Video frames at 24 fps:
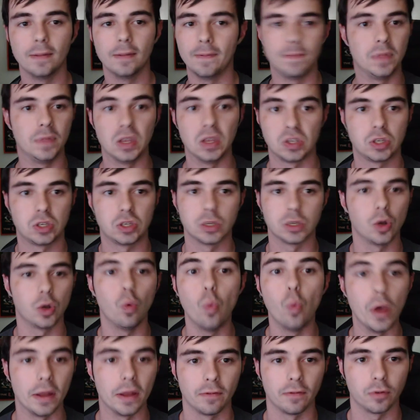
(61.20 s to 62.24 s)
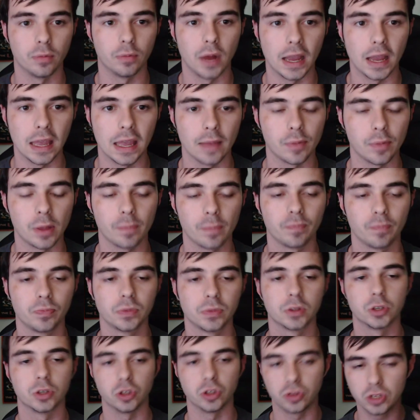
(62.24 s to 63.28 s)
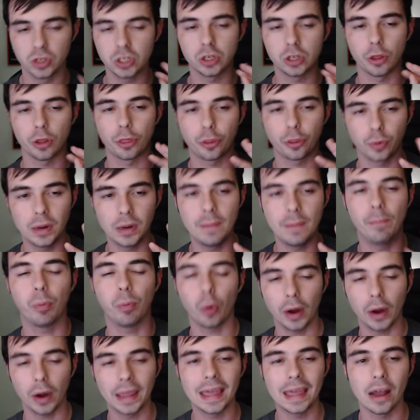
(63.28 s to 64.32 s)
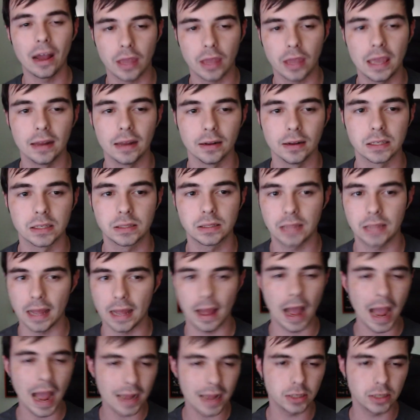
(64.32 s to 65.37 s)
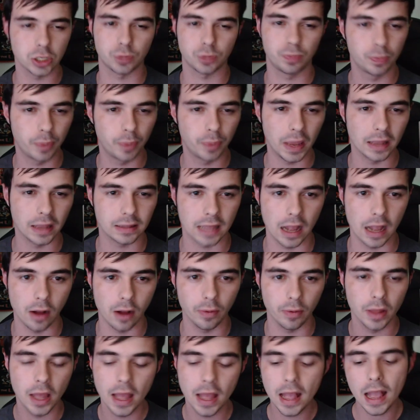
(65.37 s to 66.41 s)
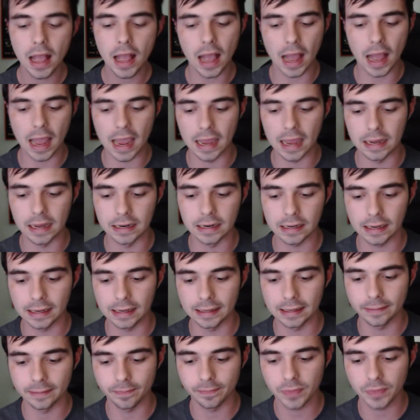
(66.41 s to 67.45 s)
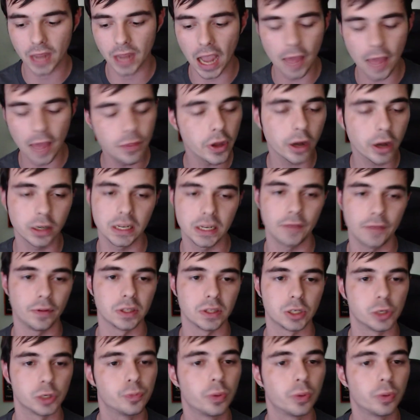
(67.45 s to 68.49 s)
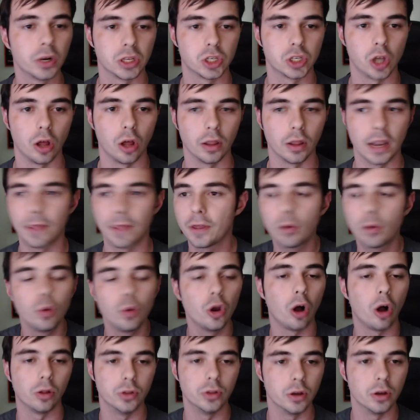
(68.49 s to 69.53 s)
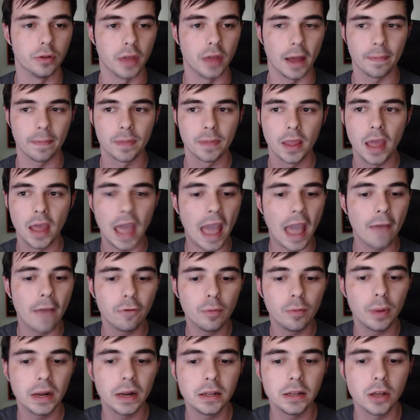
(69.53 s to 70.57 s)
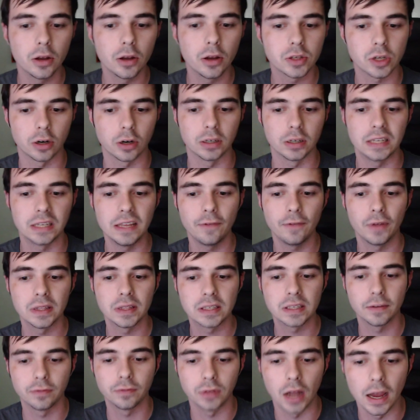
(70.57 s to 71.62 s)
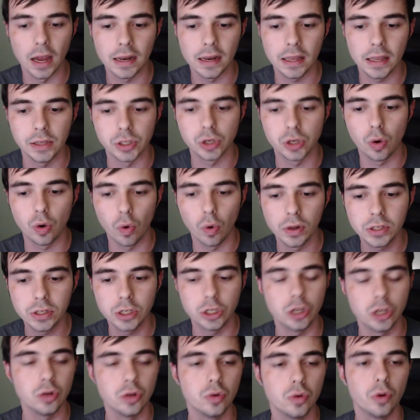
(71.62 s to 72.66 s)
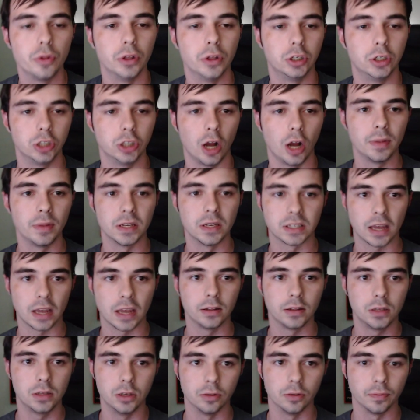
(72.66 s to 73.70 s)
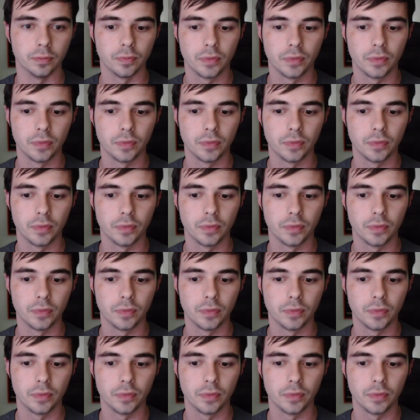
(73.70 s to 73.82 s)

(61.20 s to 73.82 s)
this is a win for Miami. So these are three breakout candidates that I just picked out, and I think our defense is pretty solid. I think we all know that. Everybody knows our defensive line is going to do the job that it's got to do,